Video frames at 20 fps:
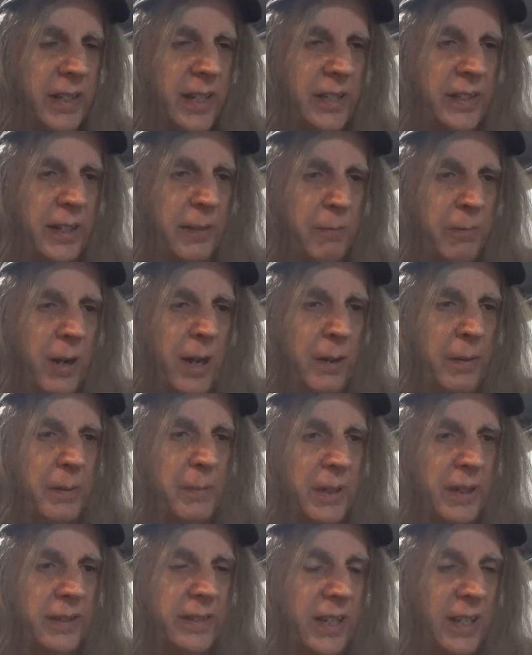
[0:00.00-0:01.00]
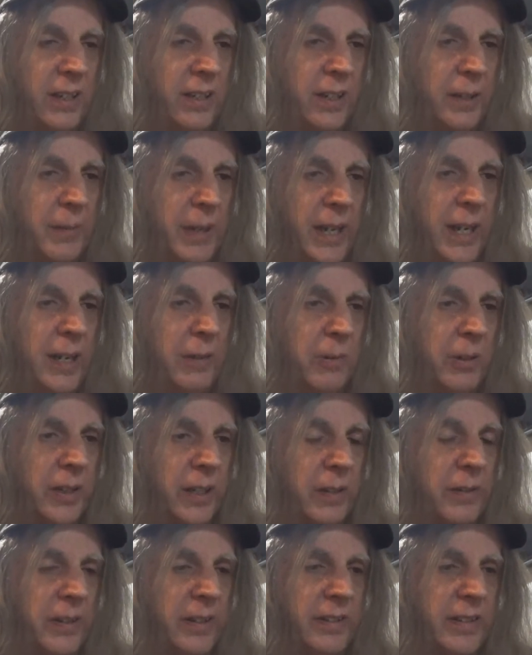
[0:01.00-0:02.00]
and they've probably been telling him, hey, we'll
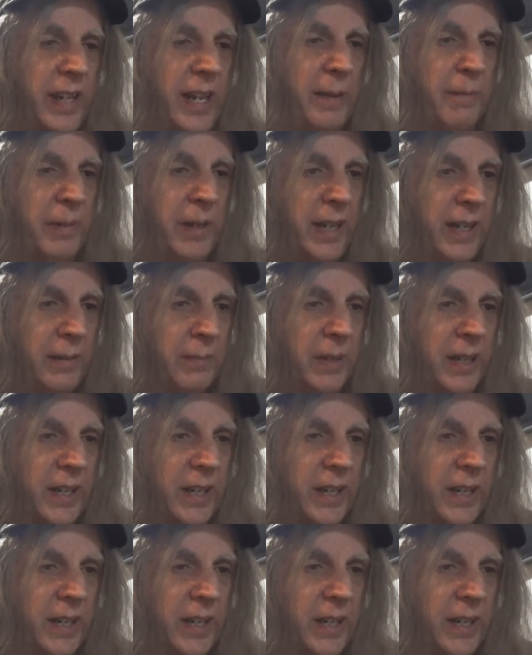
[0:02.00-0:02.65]
give you this campaign